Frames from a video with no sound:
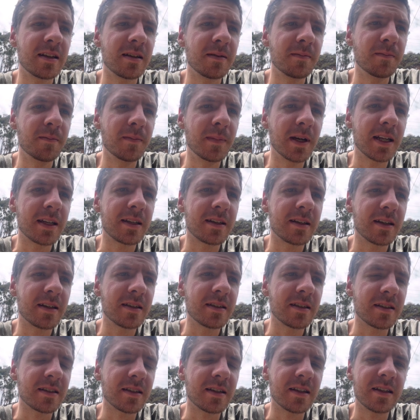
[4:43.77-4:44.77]

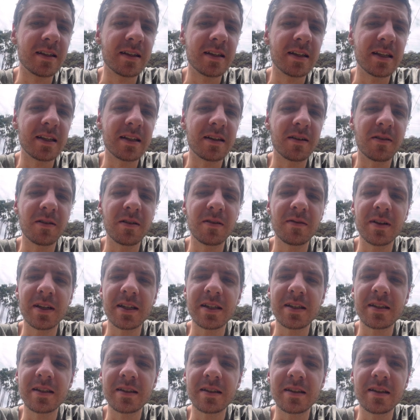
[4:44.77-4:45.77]
matters, it
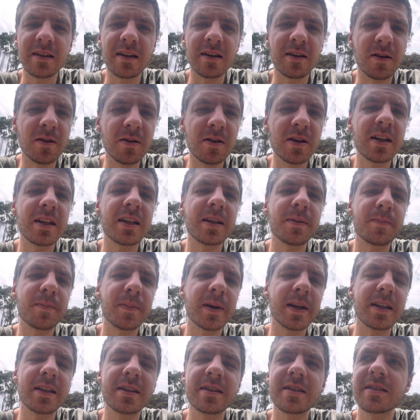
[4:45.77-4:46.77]
always only
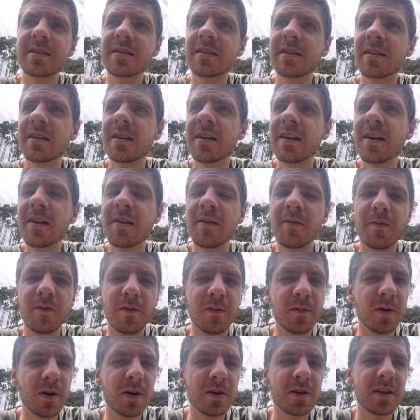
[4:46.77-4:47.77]
depends
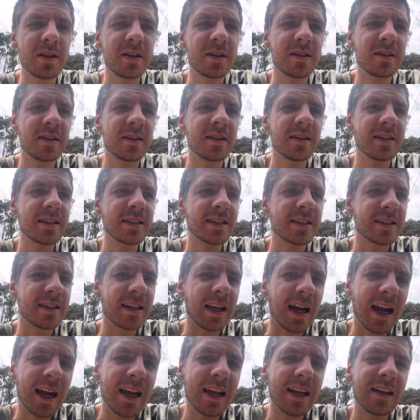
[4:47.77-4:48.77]
what
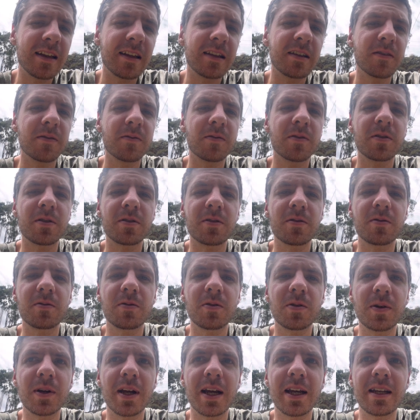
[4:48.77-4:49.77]
style you want to
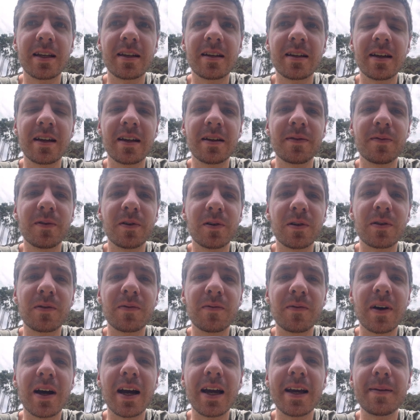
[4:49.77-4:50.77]
create and what
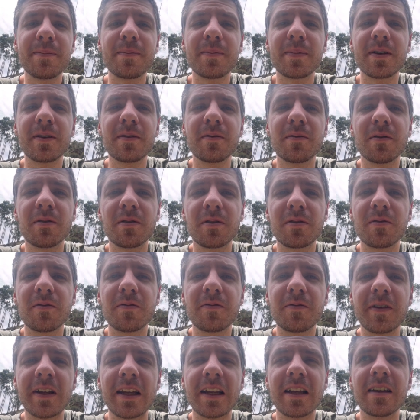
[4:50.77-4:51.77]
vibe you want to
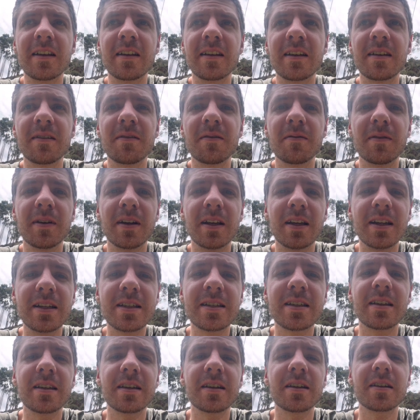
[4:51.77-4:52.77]
feel when
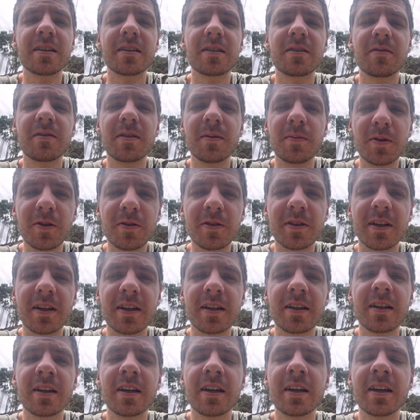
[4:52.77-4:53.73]
listening to the music.